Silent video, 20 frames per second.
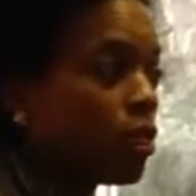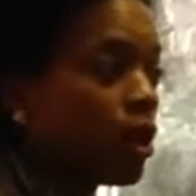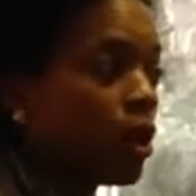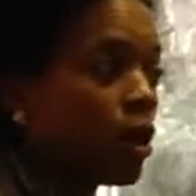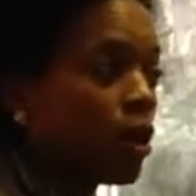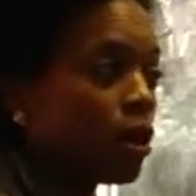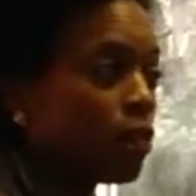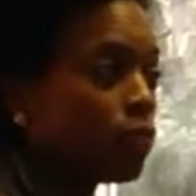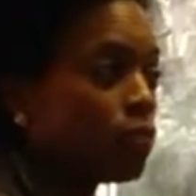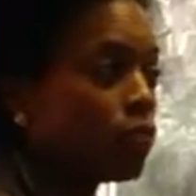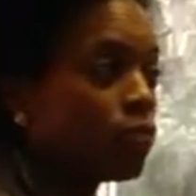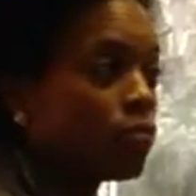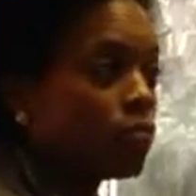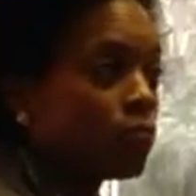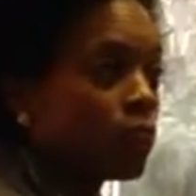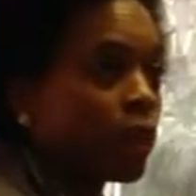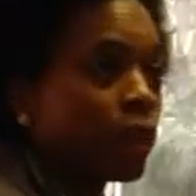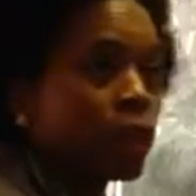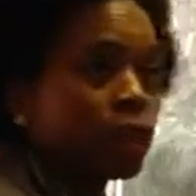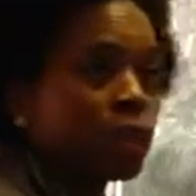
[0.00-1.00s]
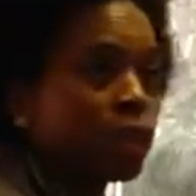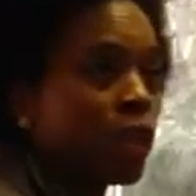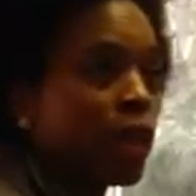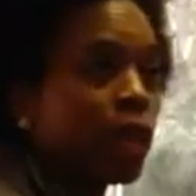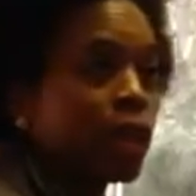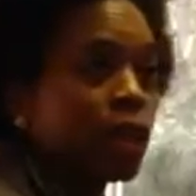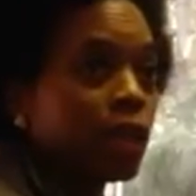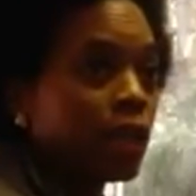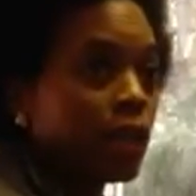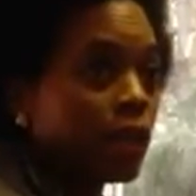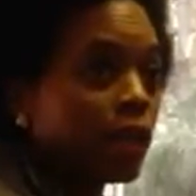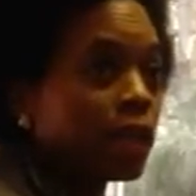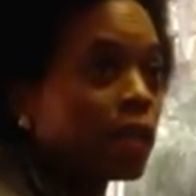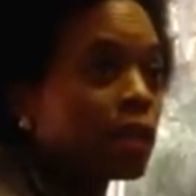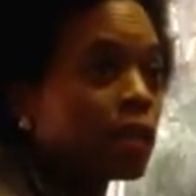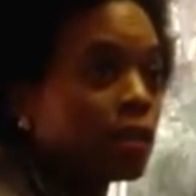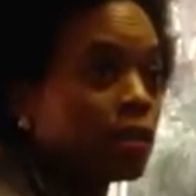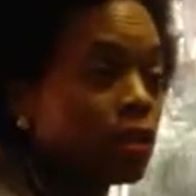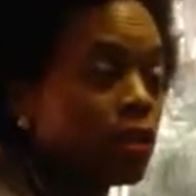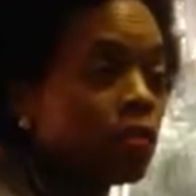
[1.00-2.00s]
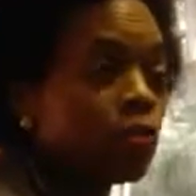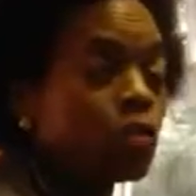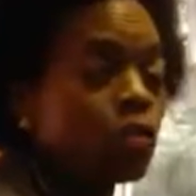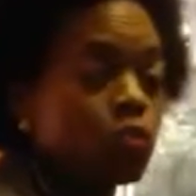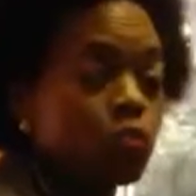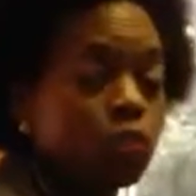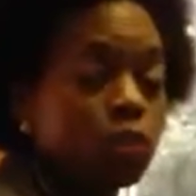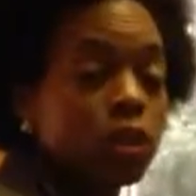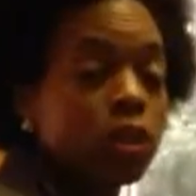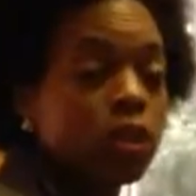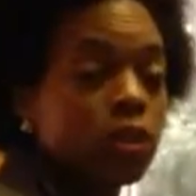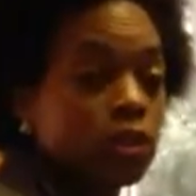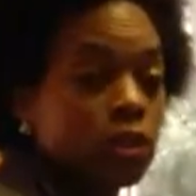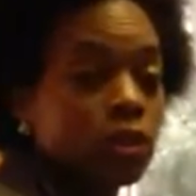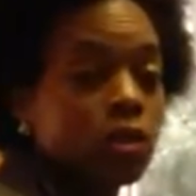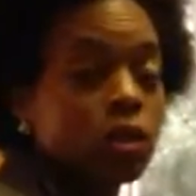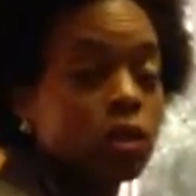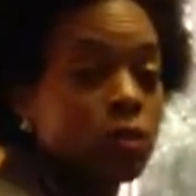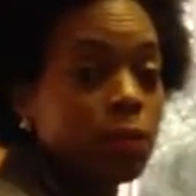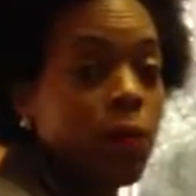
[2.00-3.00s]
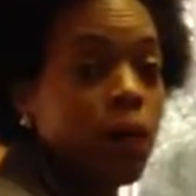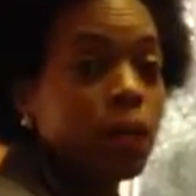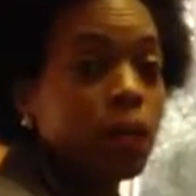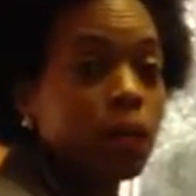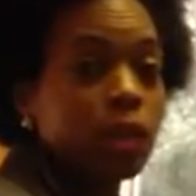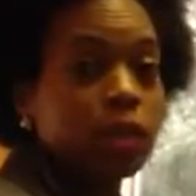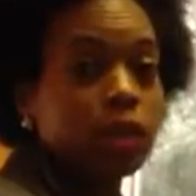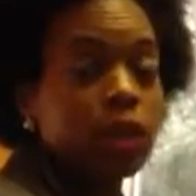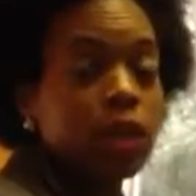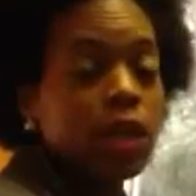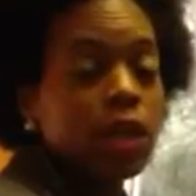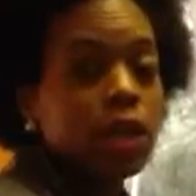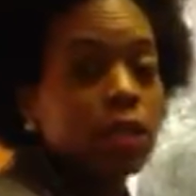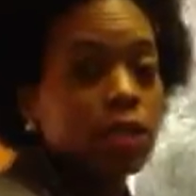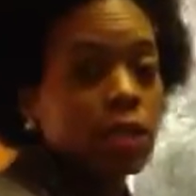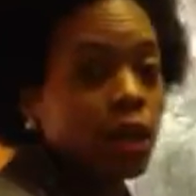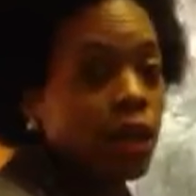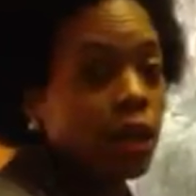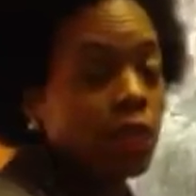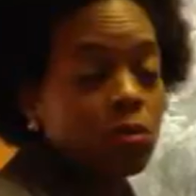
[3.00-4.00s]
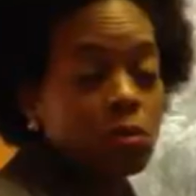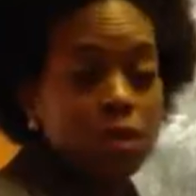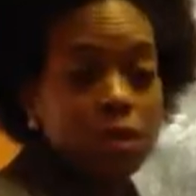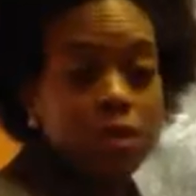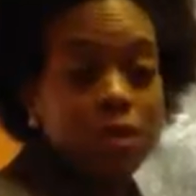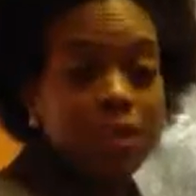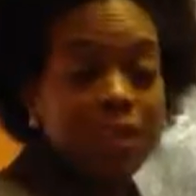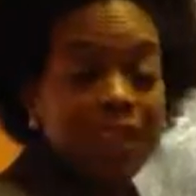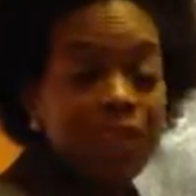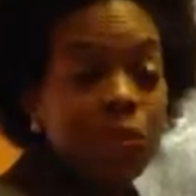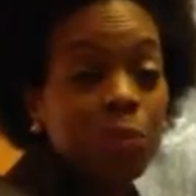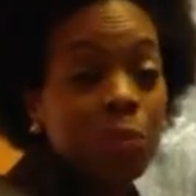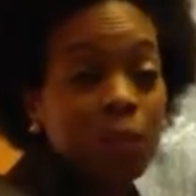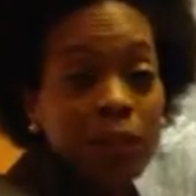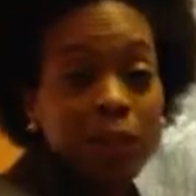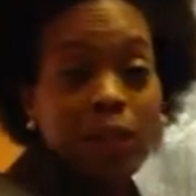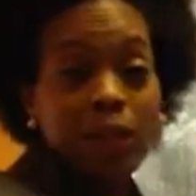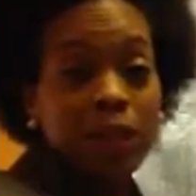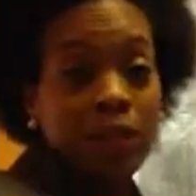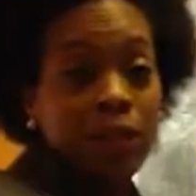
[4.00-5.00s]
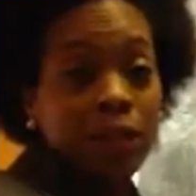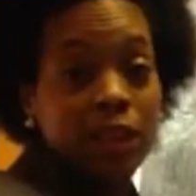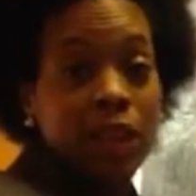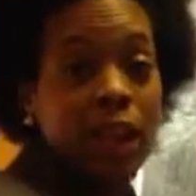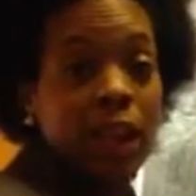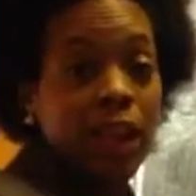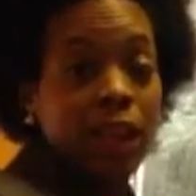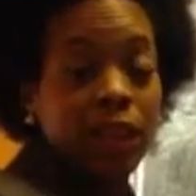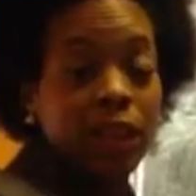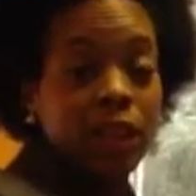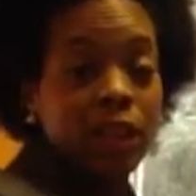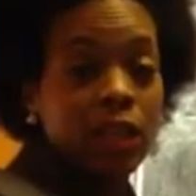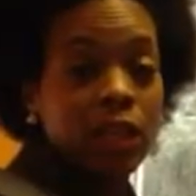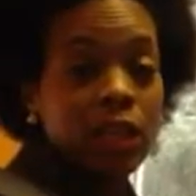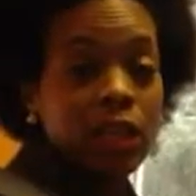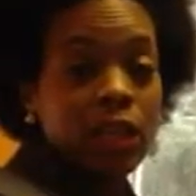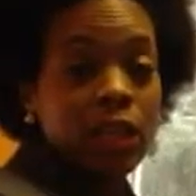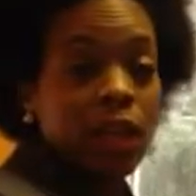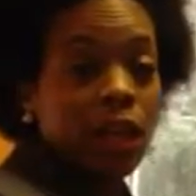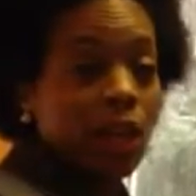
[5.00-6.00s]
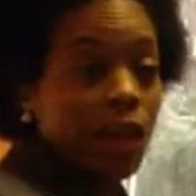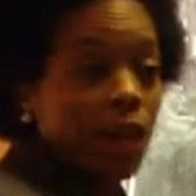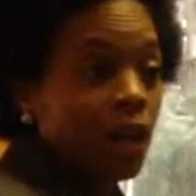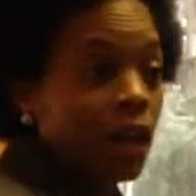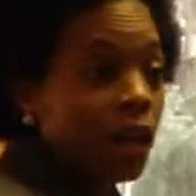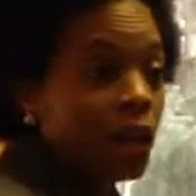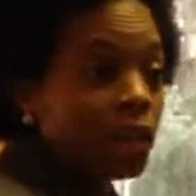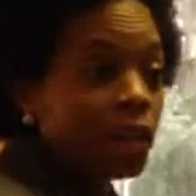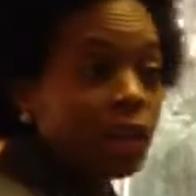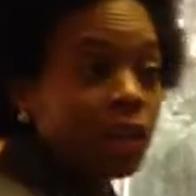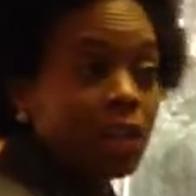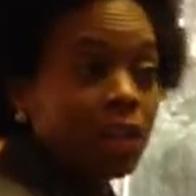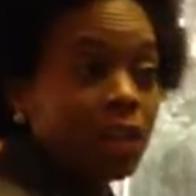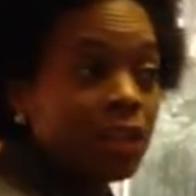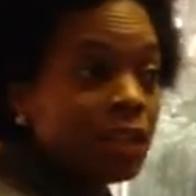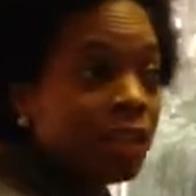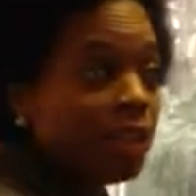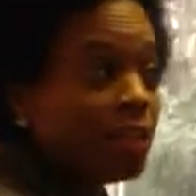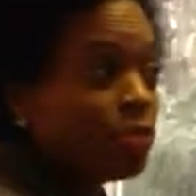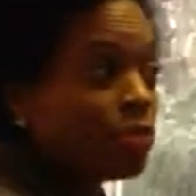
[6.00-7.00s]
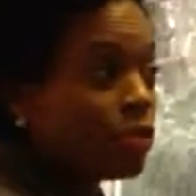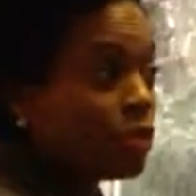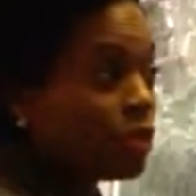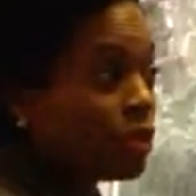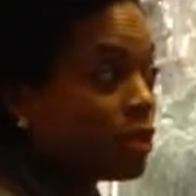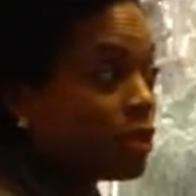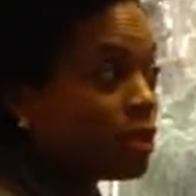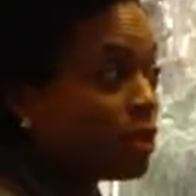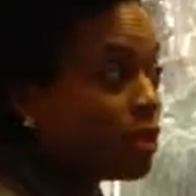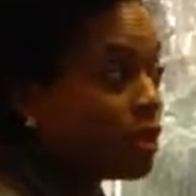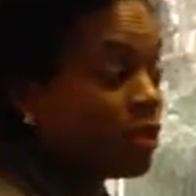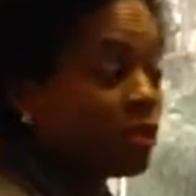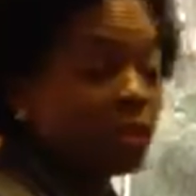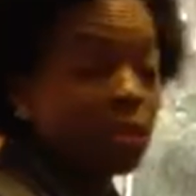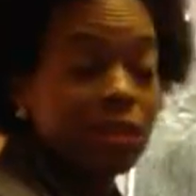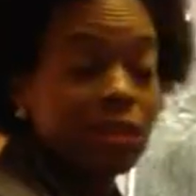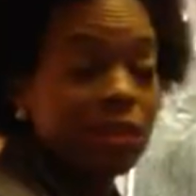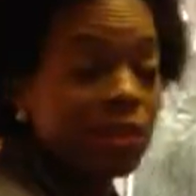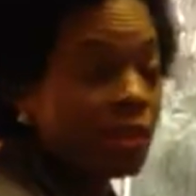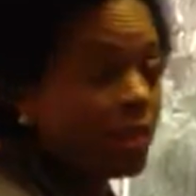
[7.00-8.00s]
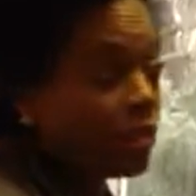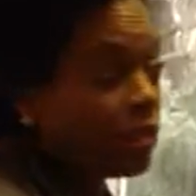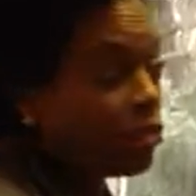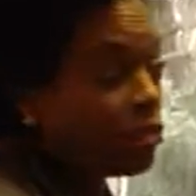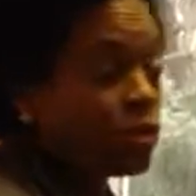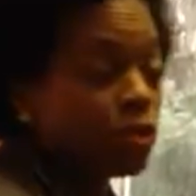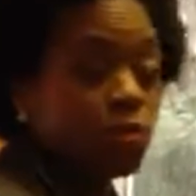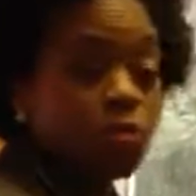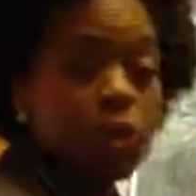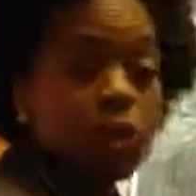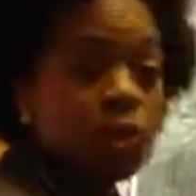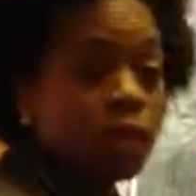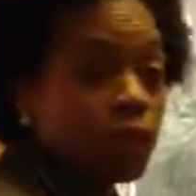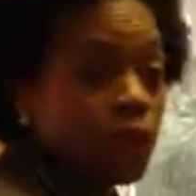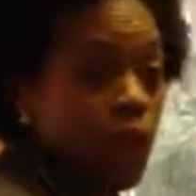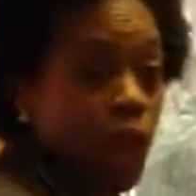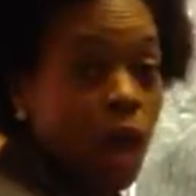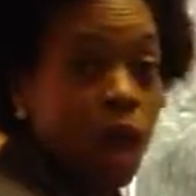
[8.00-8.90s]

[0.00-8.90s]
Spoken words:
like I said, he was really concerned about us. Daddy was a single parent at that. He was one of